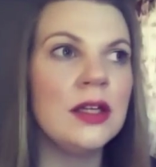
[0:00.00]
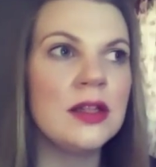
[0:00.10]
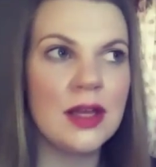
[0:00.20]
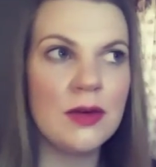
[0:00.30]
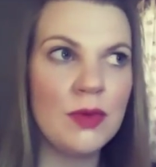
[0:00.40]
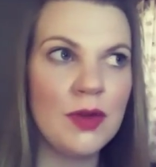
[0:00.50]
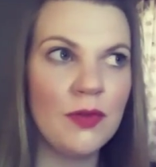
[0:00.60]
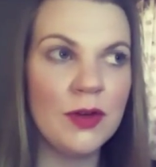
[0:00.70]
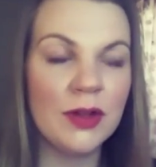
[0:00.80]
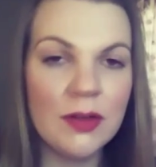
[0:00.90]
and then we
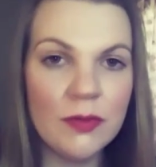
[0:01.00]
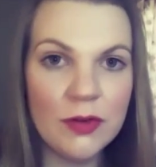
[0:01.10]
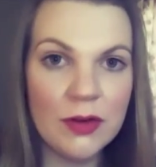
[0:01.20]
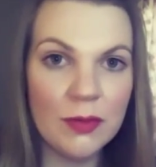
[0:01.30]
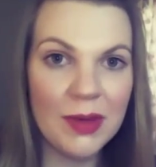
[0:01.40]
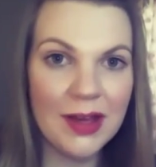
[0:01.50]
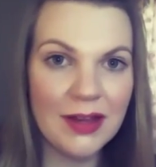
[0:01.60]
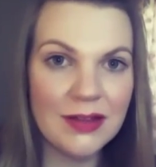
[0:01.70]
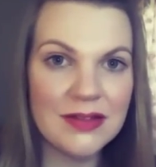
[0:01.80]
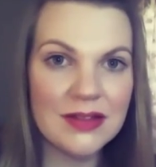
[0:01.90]
feel infinite
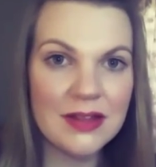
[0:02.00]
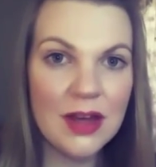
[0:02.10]
peace.